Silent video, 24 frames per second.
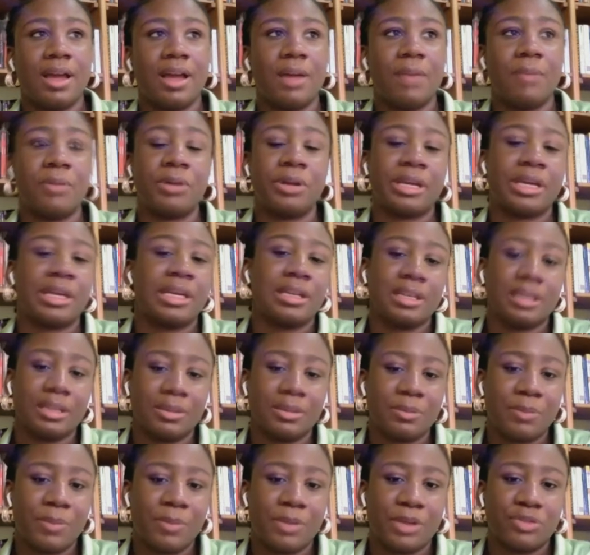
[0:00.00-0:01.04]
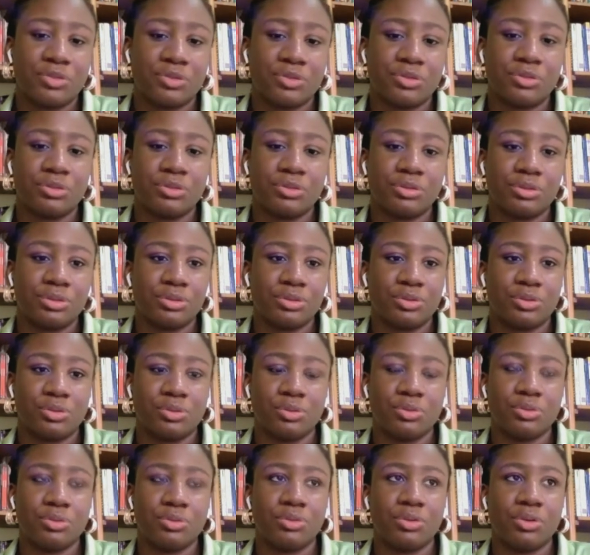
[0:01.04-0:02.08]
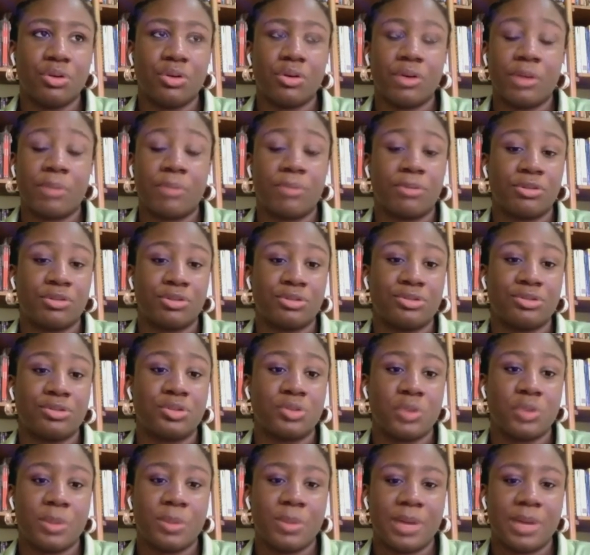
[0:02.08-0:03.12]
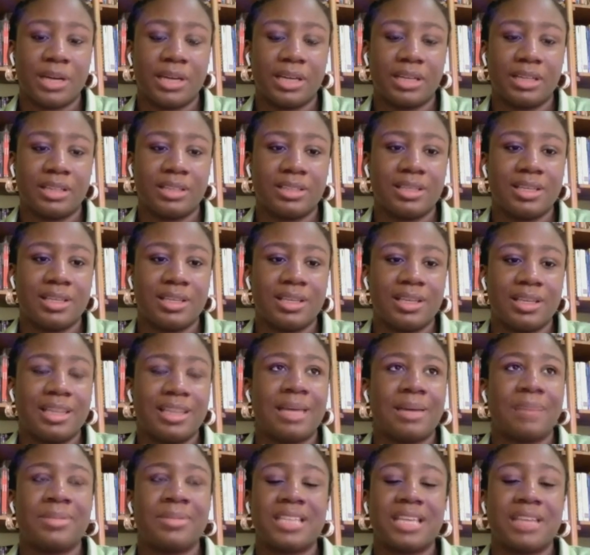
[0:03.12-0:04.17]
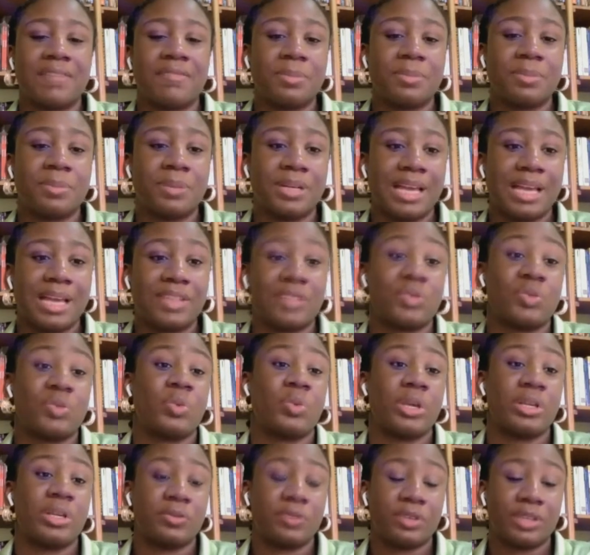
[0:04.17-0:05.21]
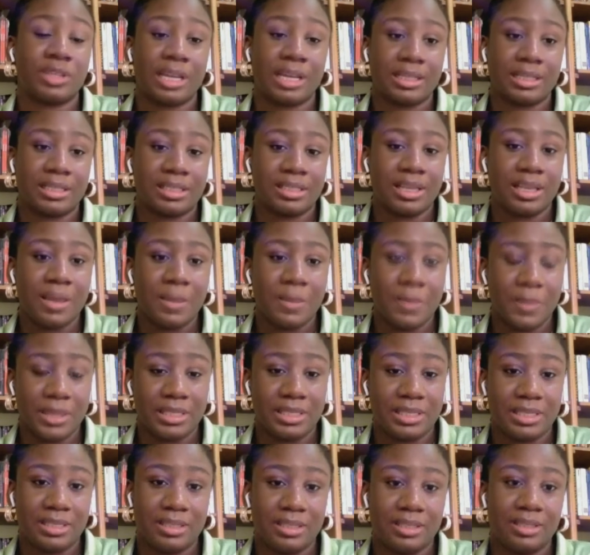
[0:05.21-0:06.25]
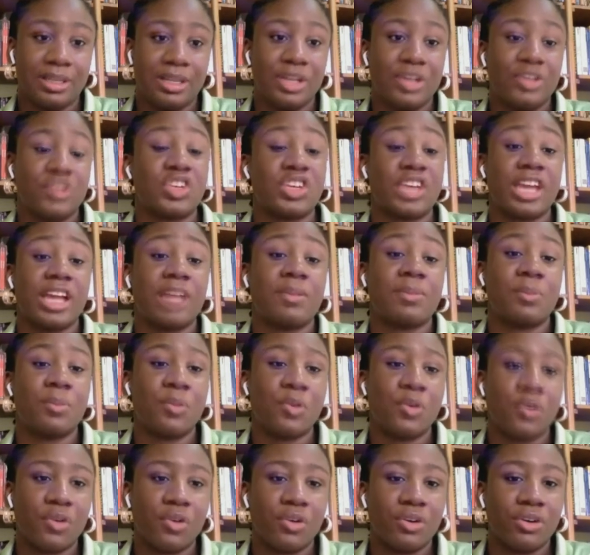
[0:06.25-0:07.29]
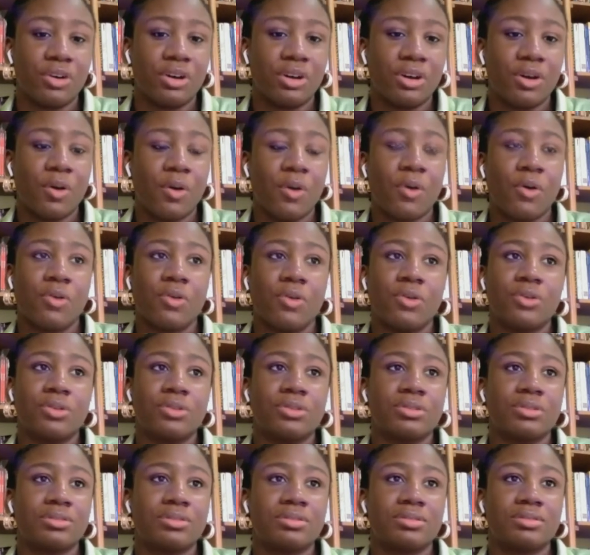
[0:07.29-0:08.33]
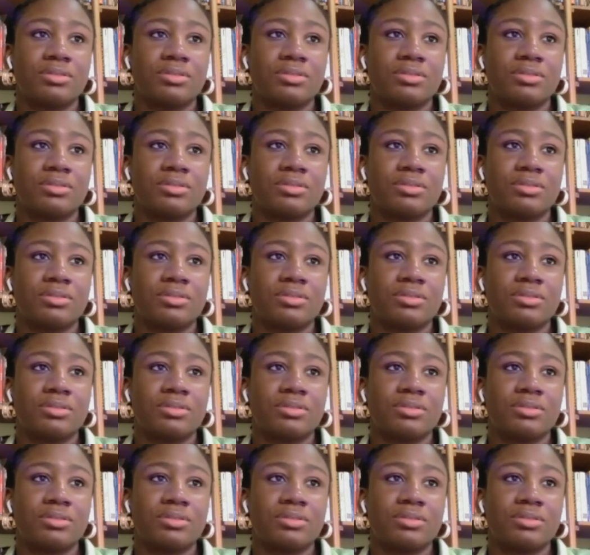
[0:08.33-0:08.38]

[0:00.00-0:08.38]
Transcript: bringing in petrol or a product to a market, that means everybody has to wait for that person to get more or